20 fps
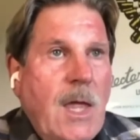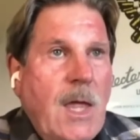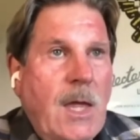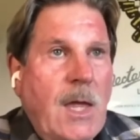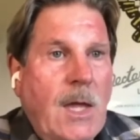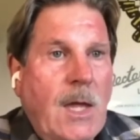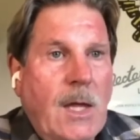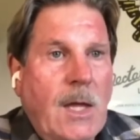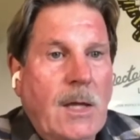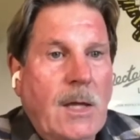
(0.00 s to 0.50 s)

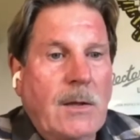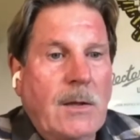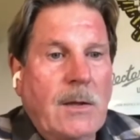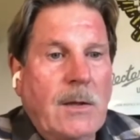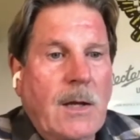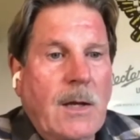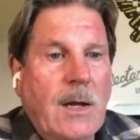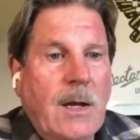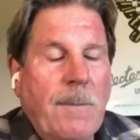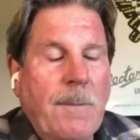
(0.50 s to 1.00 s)
and
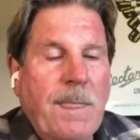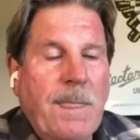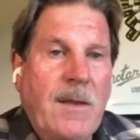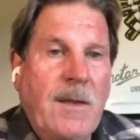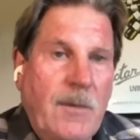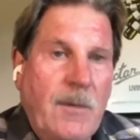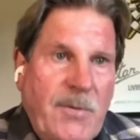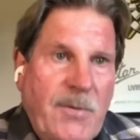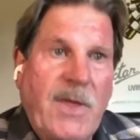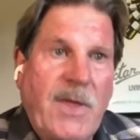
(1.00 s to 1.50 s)

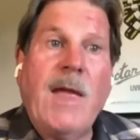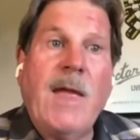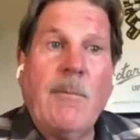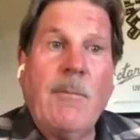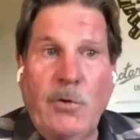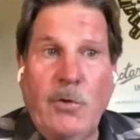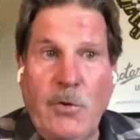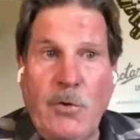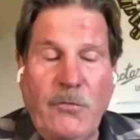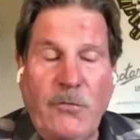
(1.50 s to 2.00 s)
it
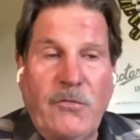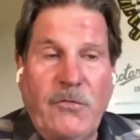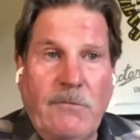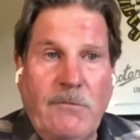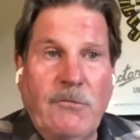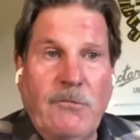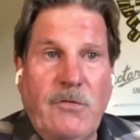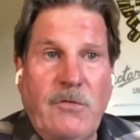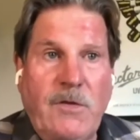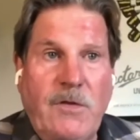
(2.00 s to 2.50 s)
became clone
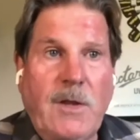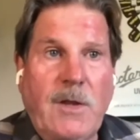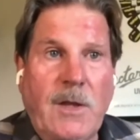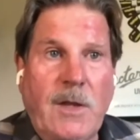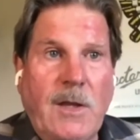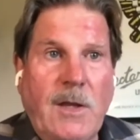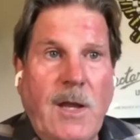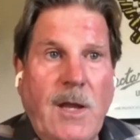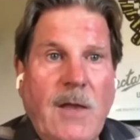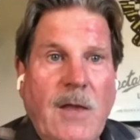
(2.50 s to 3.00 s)

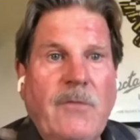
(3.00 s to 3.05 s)
17.